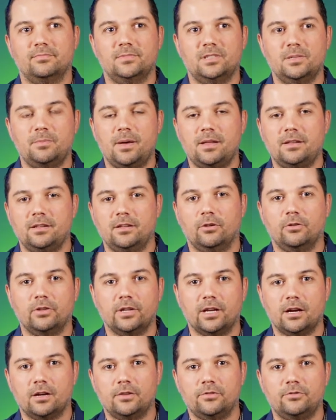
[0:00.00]
depending on
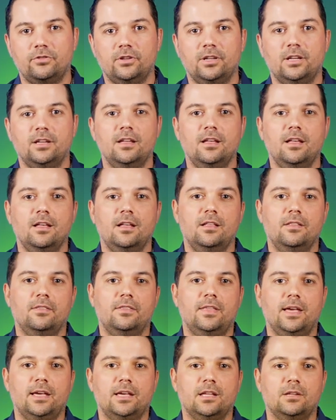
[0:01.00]
the country
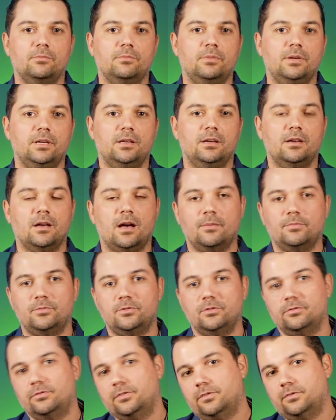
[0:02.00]
they can be up
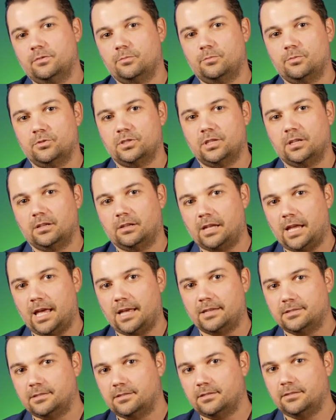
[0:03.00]
to 50%
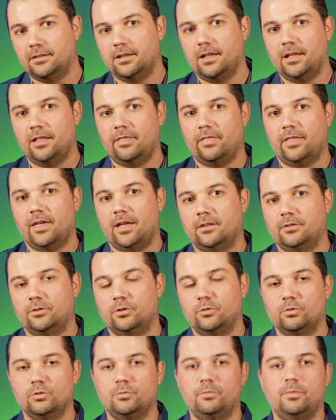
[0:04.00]
less than
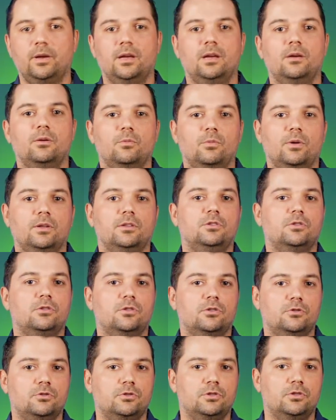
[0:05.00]
you would pay when
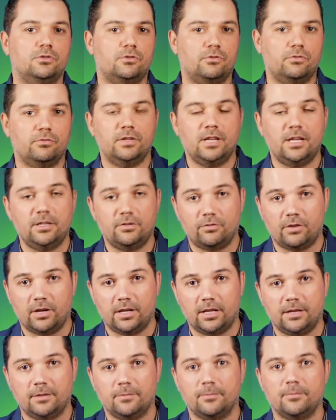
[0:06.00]
you're doing day
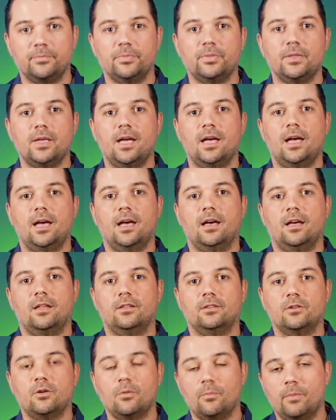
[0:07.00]
trading. And
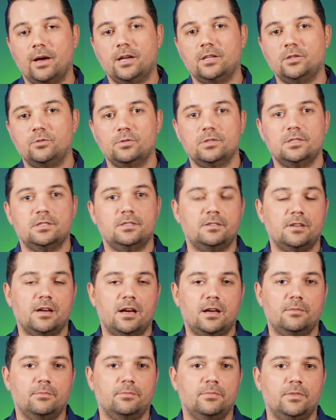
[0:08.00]
combined with
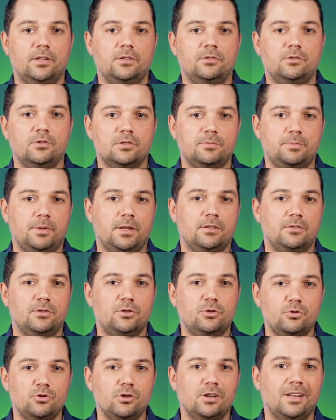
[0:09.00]
time that you spend
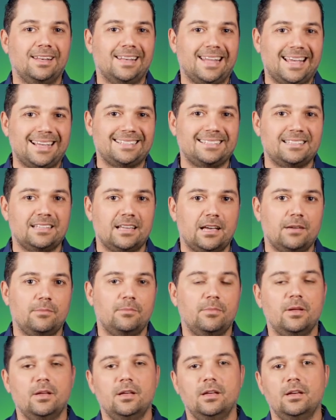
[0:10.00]
usually less time,
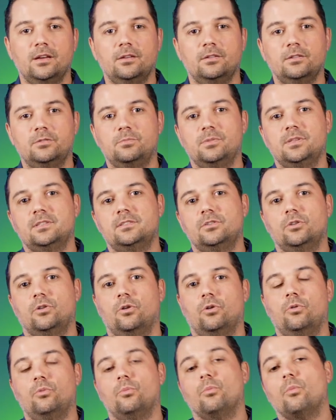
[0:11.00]
it means you
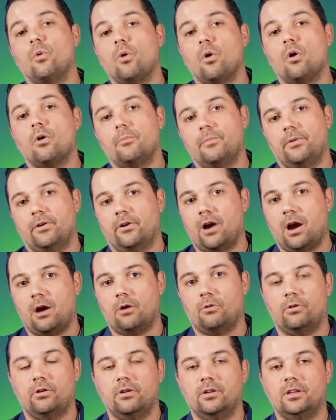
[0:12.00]
earn more per
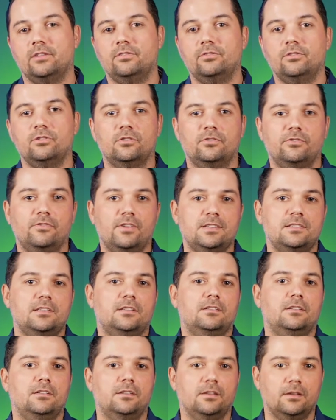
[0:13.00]
hour if you're
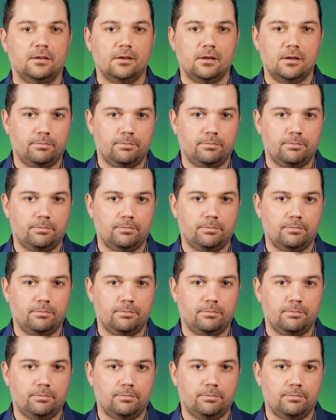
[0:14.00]
invested in the